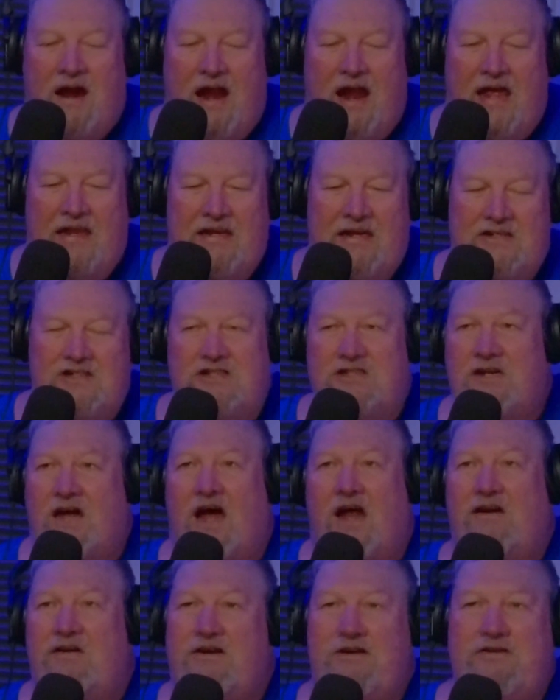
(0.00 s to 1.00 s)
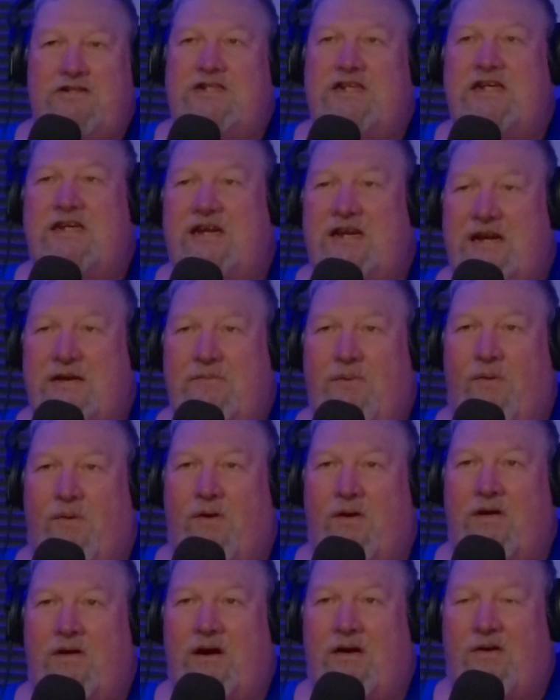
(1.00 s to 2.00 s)
and they're just not using it
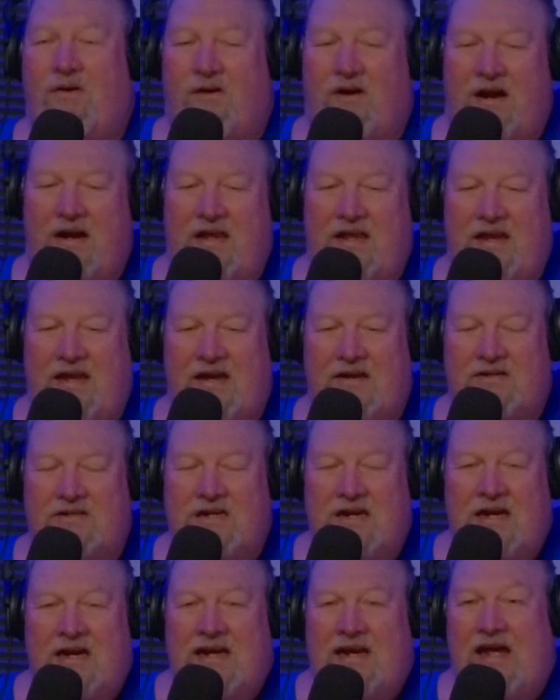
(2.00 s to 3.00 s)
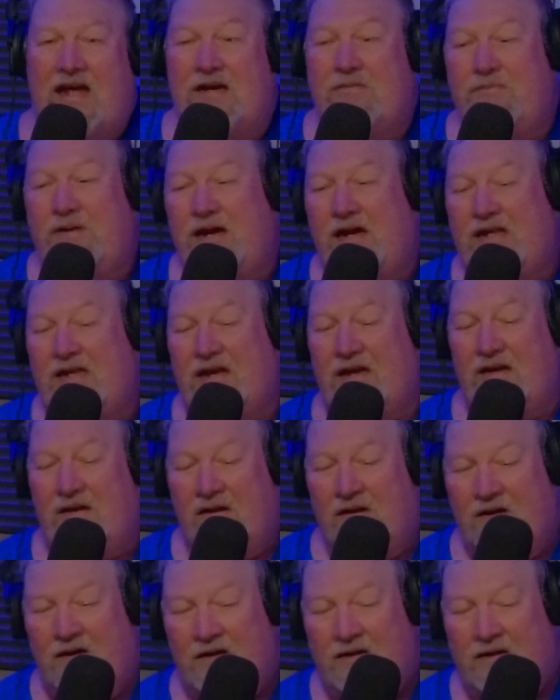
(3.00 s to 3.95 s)
anymore or anything else. Now, to me, the